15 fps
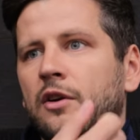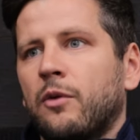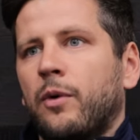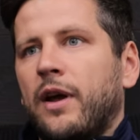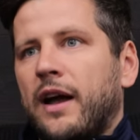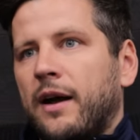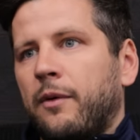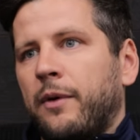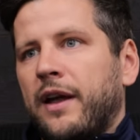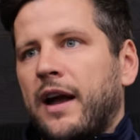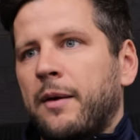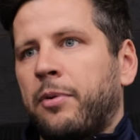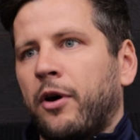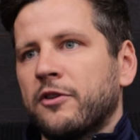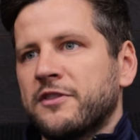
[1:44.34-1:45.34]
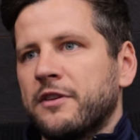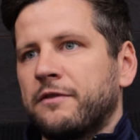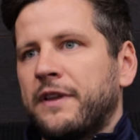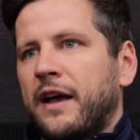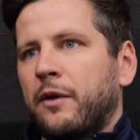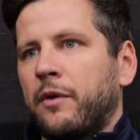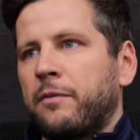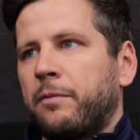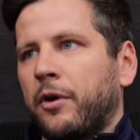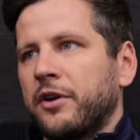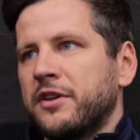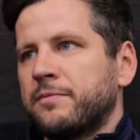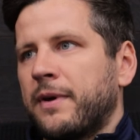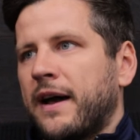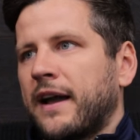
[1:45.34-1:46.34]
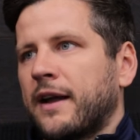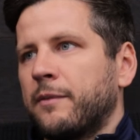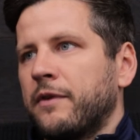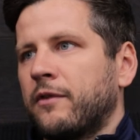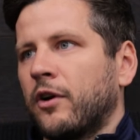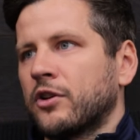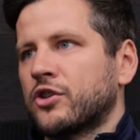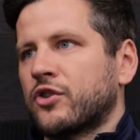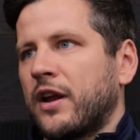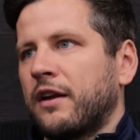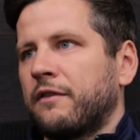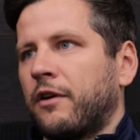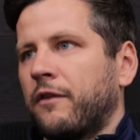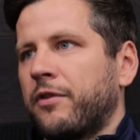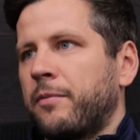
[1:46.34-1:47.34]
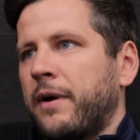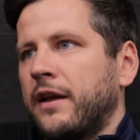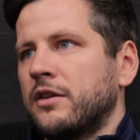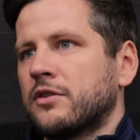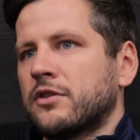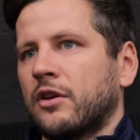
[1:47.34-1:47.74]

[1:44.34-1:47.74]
we are positive now with bodies back, and we've got strength off the bench.